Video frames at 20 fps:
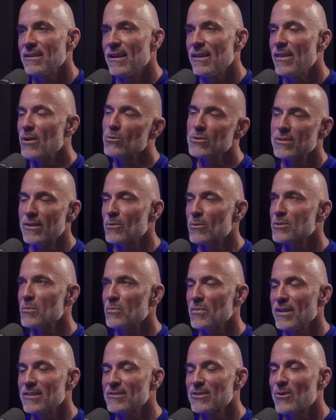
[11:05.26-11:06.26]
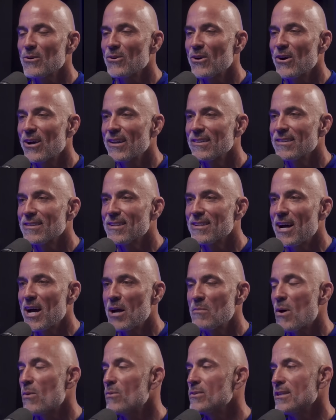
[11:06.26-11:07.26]
And there were some things going on at the
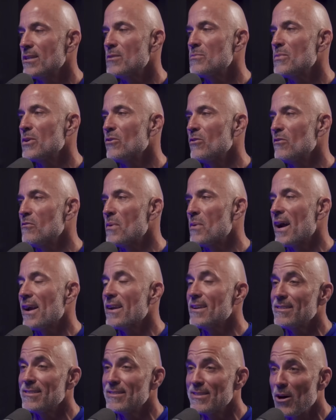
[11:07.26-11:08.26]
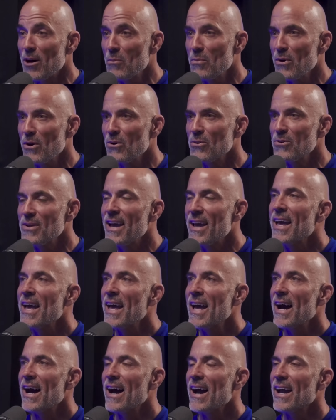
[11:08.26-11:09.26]
time. I was in the middle of buying a sailboat.
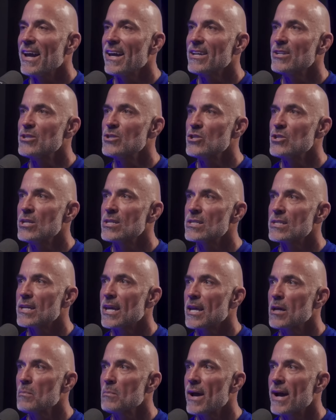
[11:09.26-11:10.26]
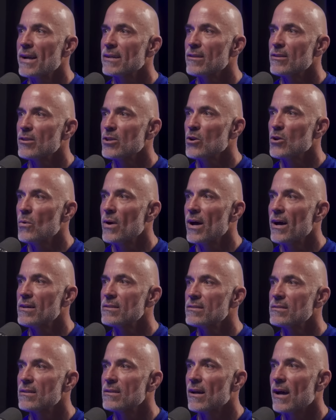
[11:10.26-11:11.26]
I had just came back to the
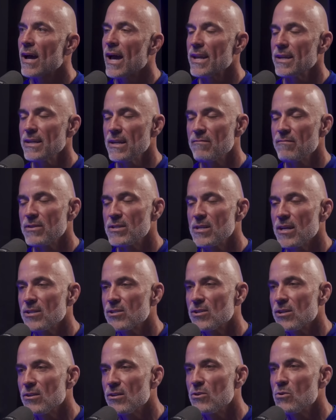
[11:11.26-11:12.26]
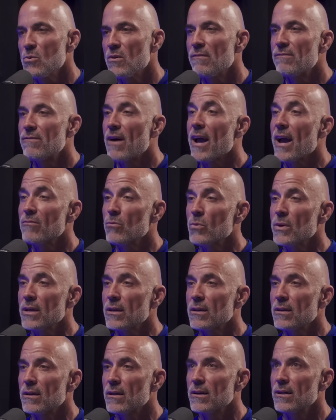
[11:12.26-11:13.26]
U.S. I had an invitation to do a
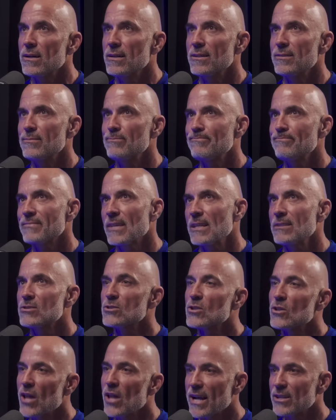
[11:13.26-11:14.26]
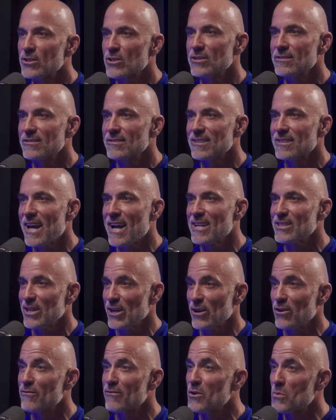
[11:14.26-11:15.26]
5-week
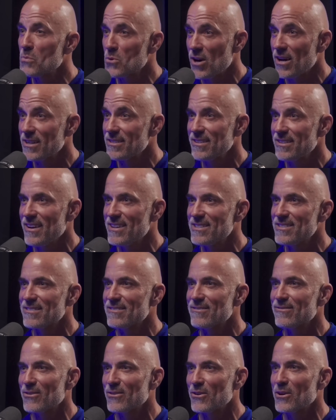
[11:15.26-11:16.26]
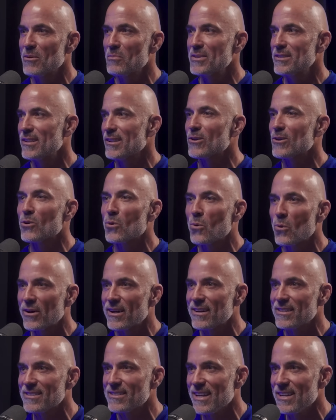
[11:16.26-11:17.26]
selection/interview process for a particular
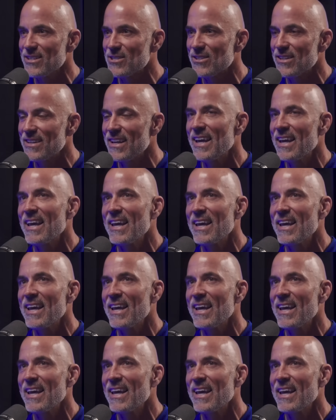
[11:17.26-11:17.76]
organization.